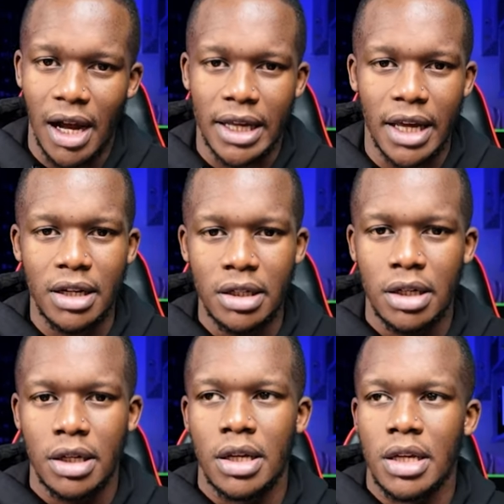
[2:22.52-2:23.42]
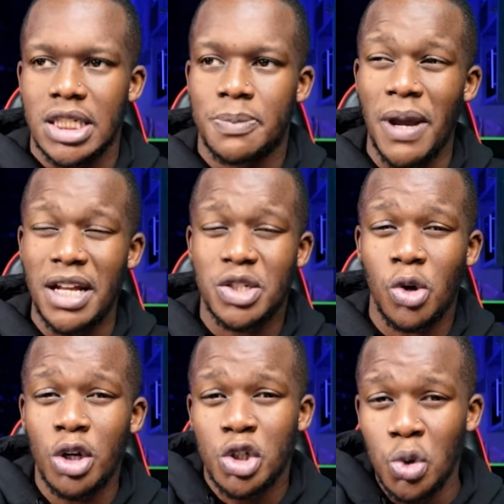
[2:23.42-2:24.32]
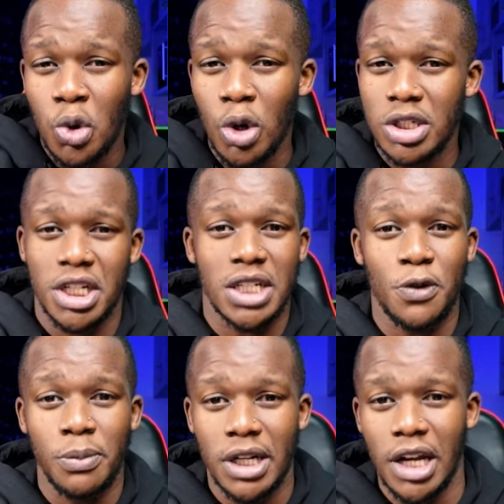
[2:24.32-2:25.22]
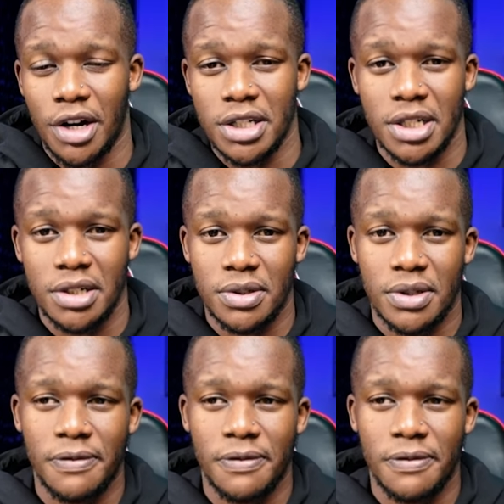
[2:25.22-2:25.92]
Again, Spain scored 2 goals just from clearances.